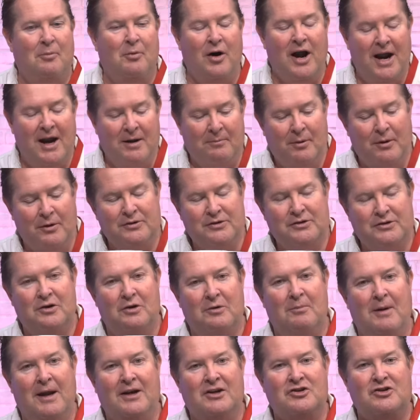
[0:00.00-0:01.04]
Pride poster
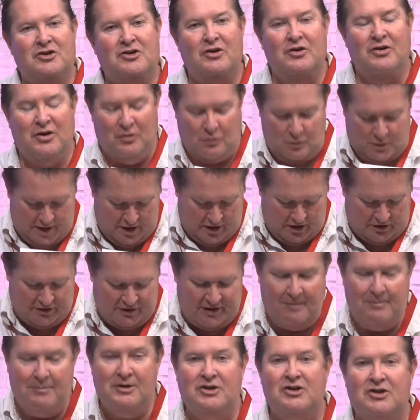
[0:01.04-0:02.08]
and make sure that we are
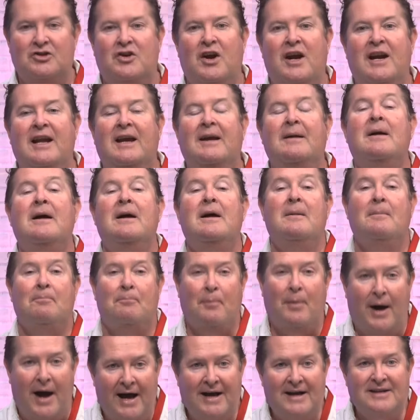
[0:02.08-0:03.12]
demonstrating
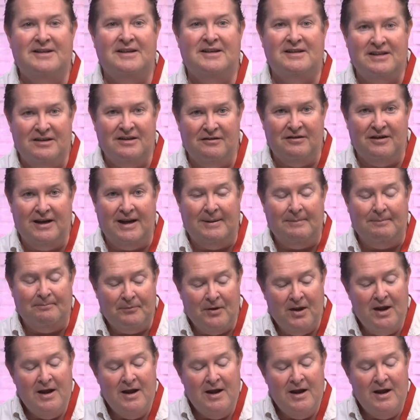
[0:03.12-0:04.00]
positivity.